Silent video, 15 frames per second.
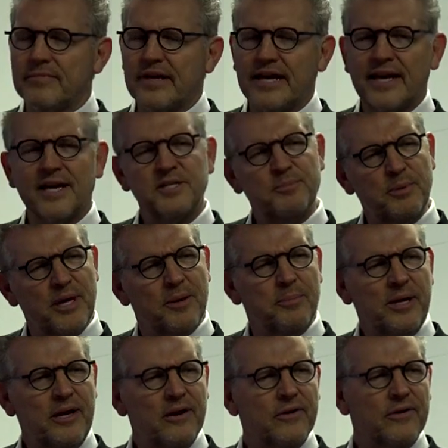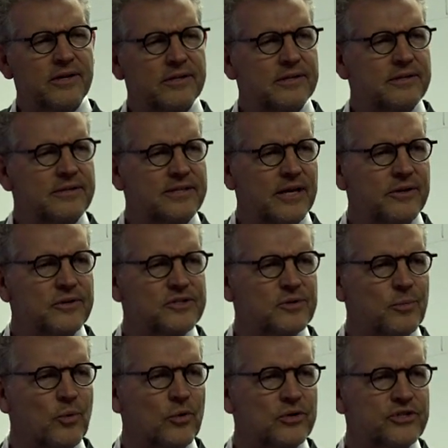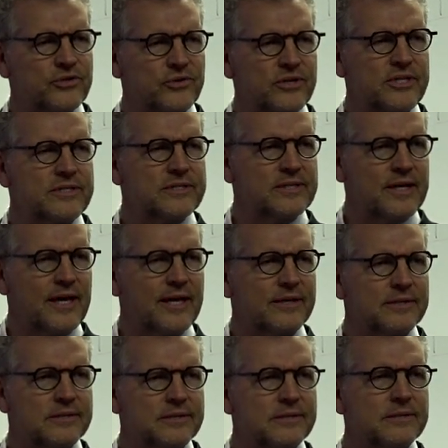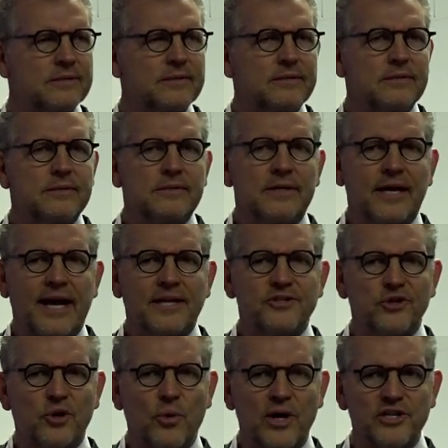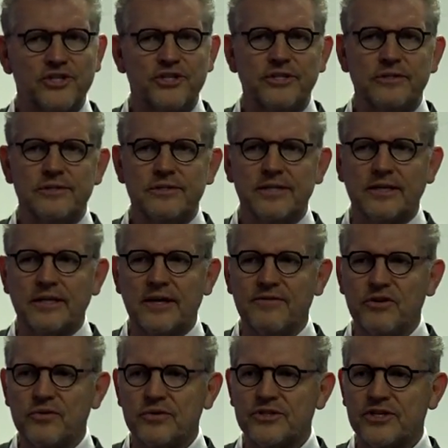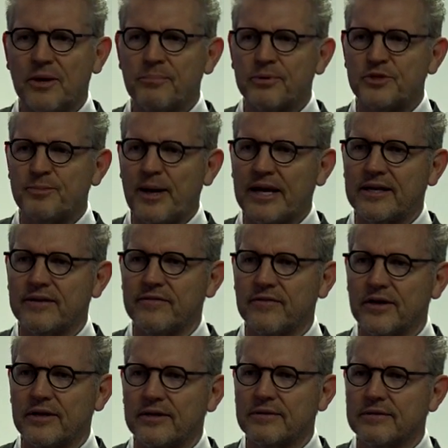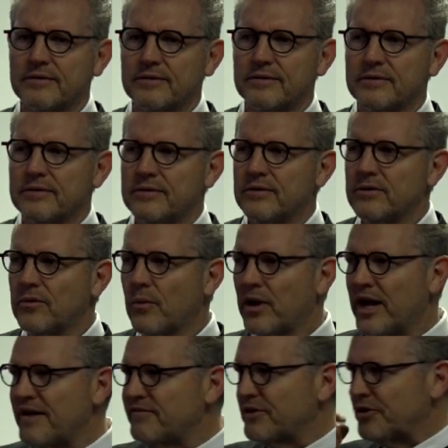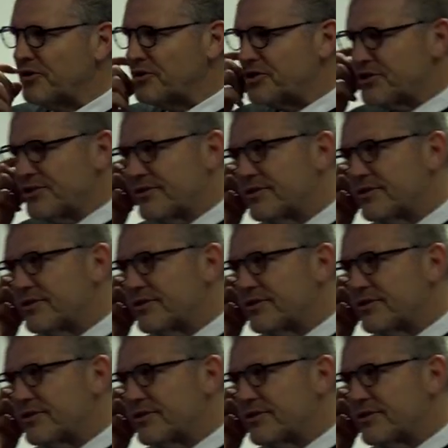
I guess, be up here and tell you some more stories and answer questions and give you some perspective on what I've learned